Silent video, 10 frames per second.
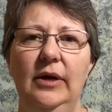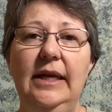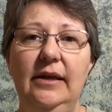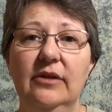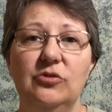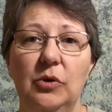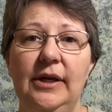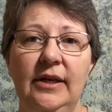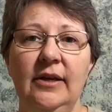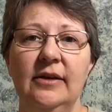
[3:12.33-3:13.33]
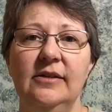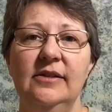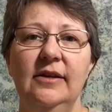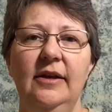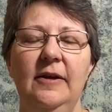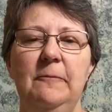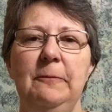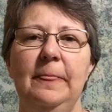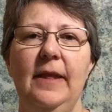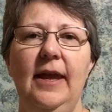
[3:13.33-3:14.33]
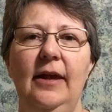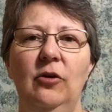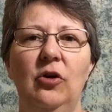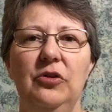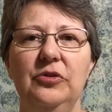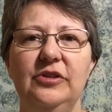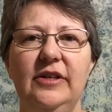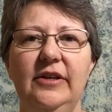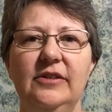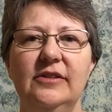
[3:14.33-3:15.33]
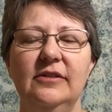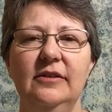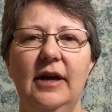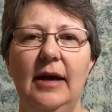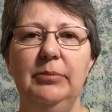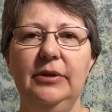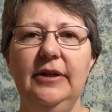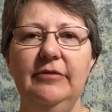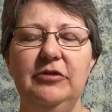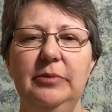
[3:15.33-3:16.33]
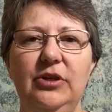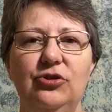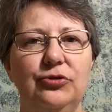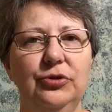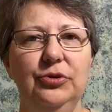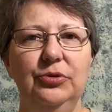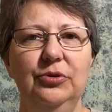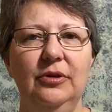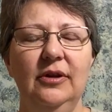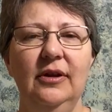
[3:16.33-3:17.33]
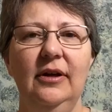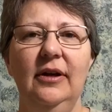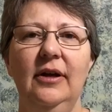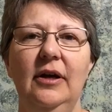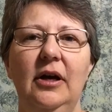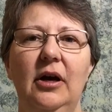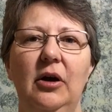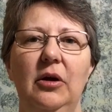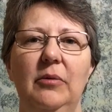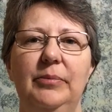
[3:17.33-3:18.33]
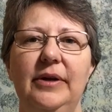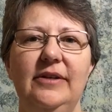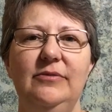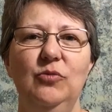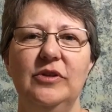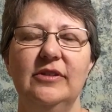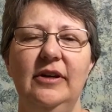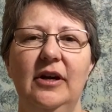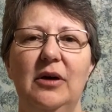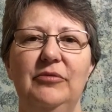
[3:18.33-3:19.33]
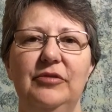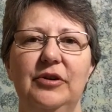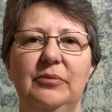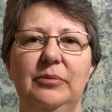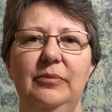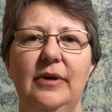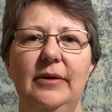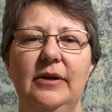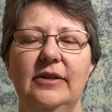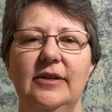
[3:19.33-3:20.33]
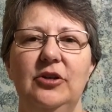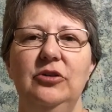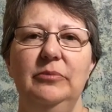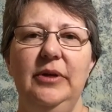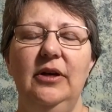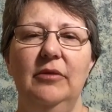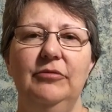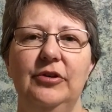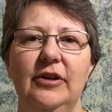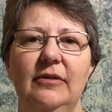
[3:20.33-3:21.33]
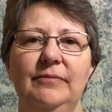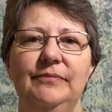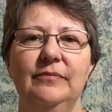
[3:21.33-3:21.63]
it is what it is. And all those things I believe to be true, but it wasn't a comfort. I guess I couldn't be comforted.